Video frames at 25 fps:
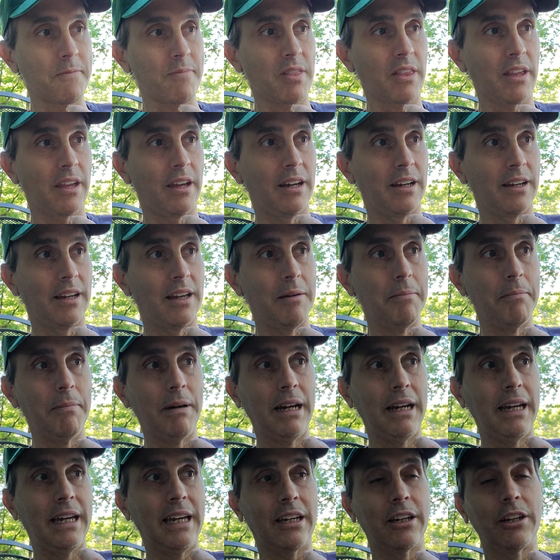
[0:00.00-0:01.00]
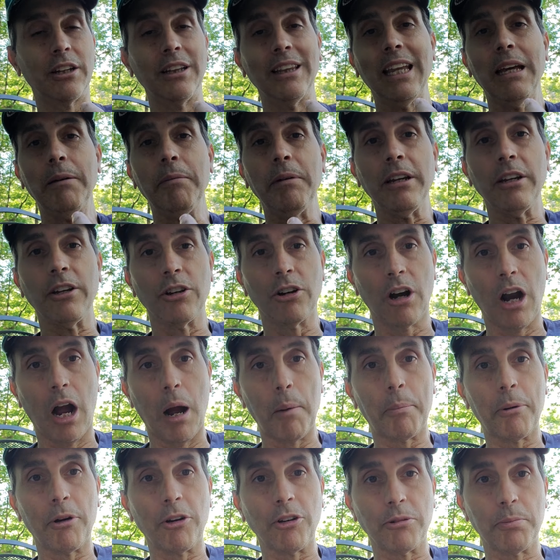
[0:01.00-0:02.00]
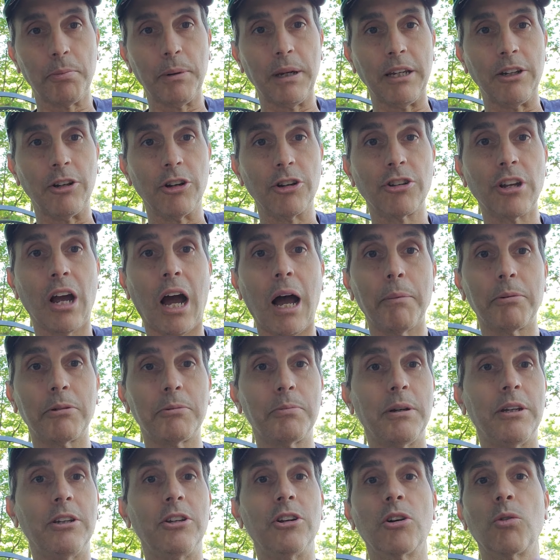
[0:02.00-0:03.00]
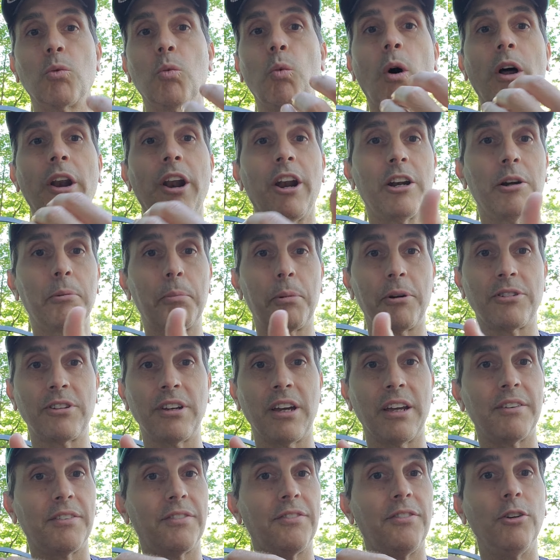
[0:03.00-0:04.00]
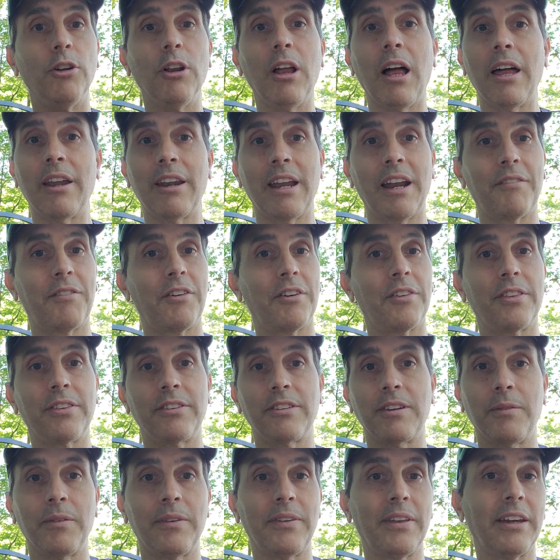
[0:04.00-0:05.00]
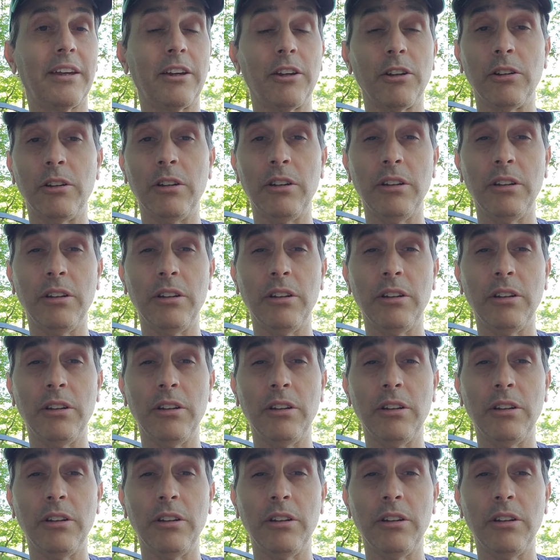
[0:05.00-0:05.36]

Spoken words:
it could limit your upper speed, your top speed, your 100% full out effort, something that